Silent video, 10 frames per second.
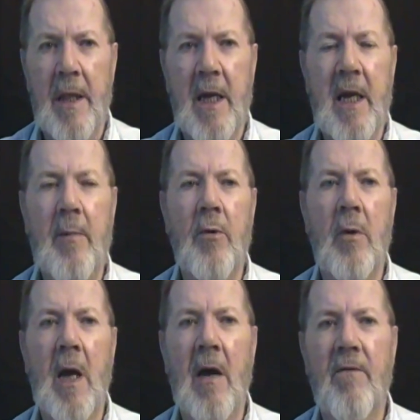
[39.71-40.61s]
The
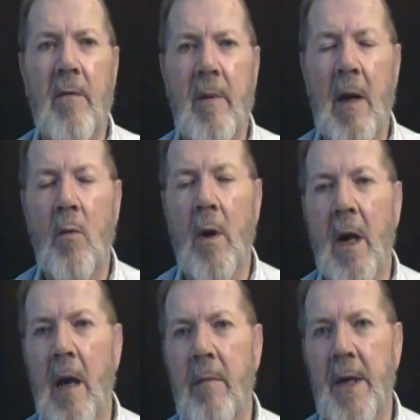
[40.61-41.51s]
Hebrew alphabet will
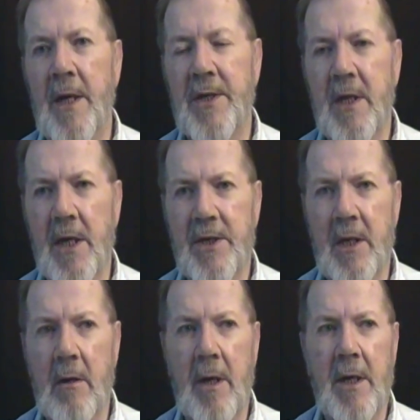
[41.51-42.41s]
not be discussed
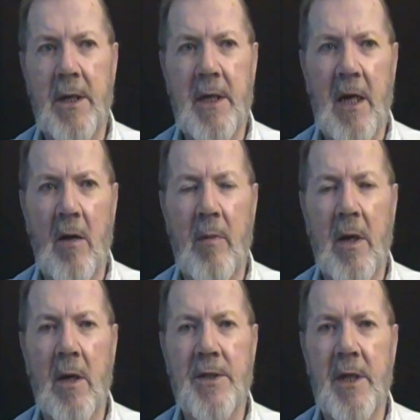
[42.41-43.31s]
here in detail
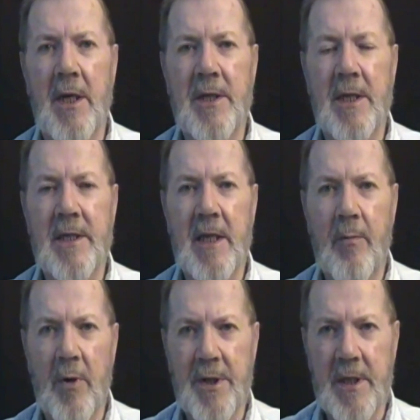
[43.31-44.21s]
because it is a
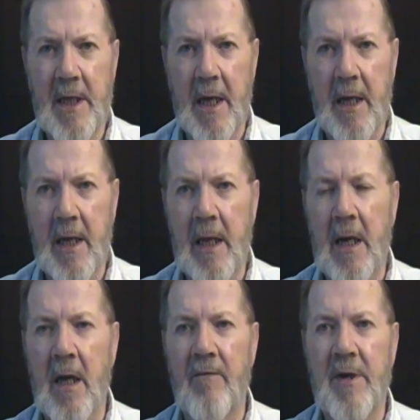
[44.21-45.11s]
separate study in
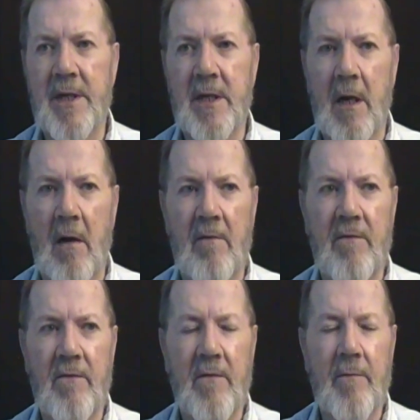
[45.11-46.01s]
and of
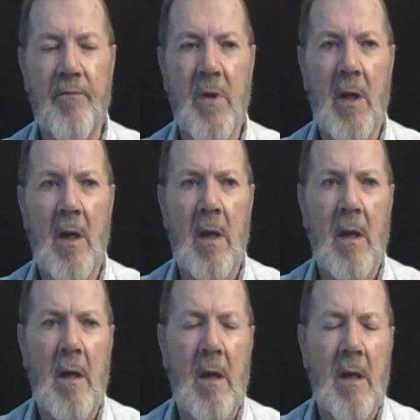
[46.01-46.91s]
itself.
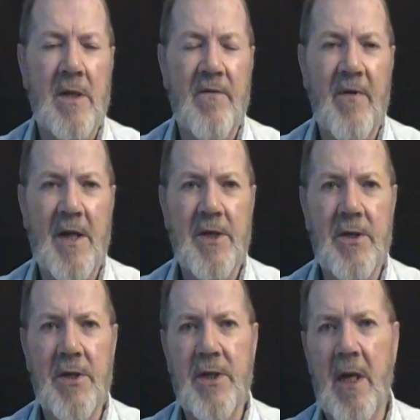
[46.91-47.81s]
Suffice
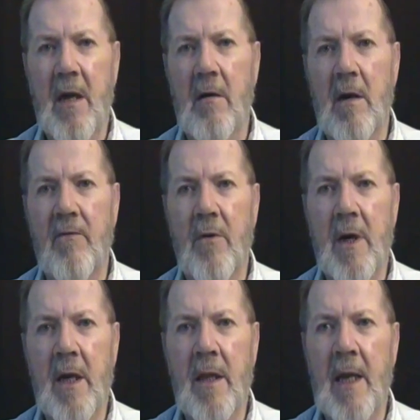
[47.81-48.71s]
it to say, however,
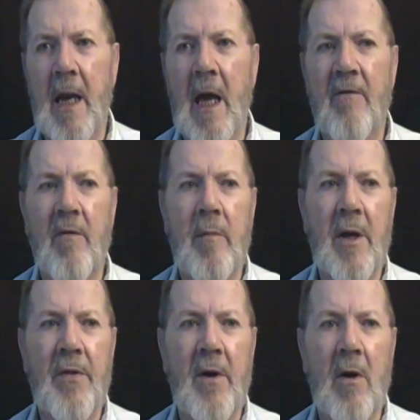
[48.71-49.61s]
in that
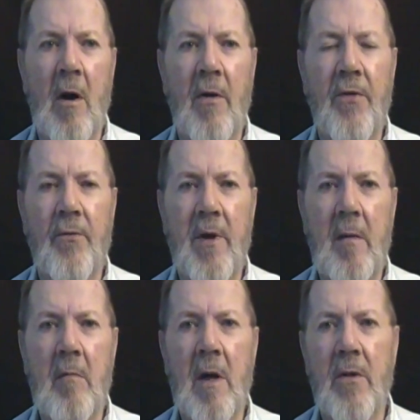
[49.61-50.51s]
alphabet there are
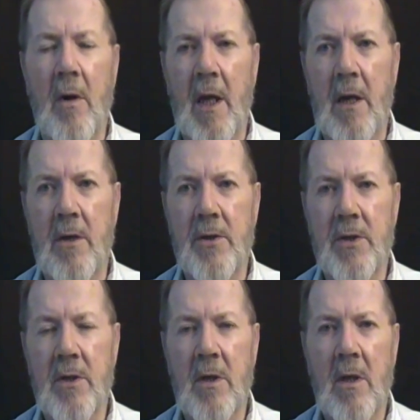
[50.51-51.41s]
three mother
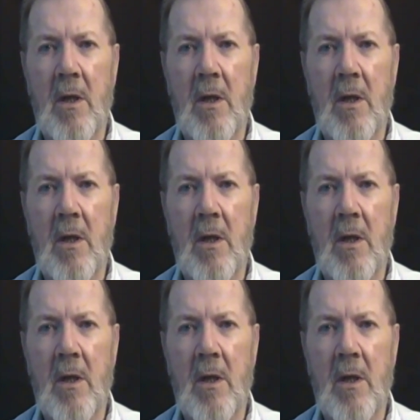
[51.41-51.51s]
letters,